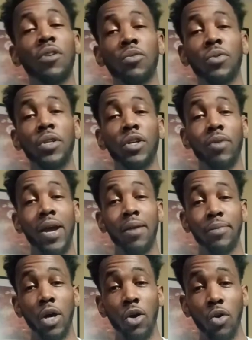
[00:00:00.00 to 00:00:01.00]
really
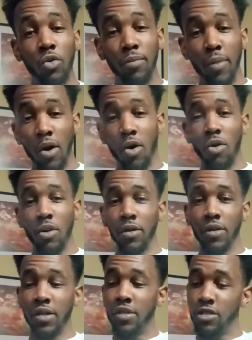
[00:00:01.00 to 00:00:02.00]
grabbed a hold of my heart?
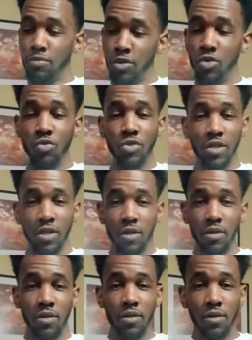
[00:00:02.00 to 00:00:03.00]
And it's music,
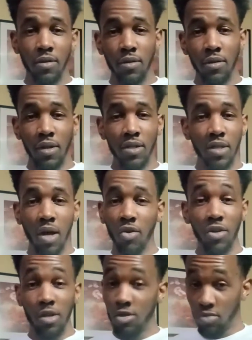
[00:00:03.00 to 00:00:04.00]
it's
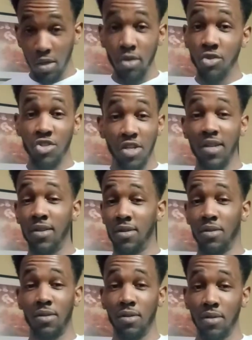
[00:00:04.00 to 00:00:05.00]
talking this real shit.
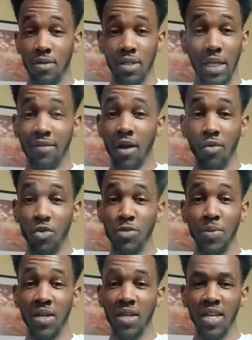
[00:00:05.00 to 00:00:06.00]
Because I've always
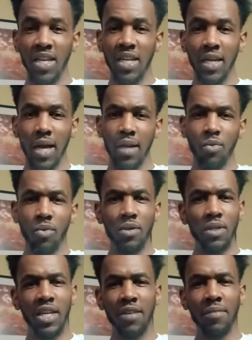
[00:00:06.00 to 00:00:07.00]
been a nigga that kind of
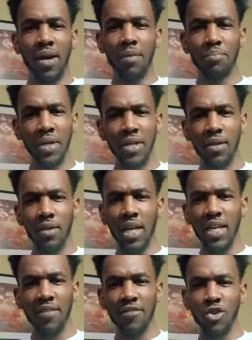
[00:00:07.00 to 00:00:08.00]
wanted to give my opinion. I
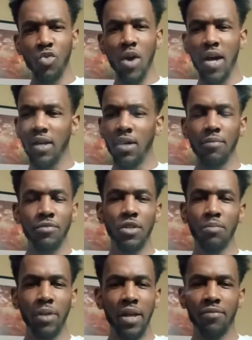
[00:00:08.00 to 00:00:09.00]
never knew how to come to
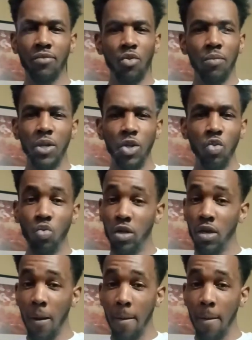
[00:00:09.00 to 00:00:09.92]
the platform and do it.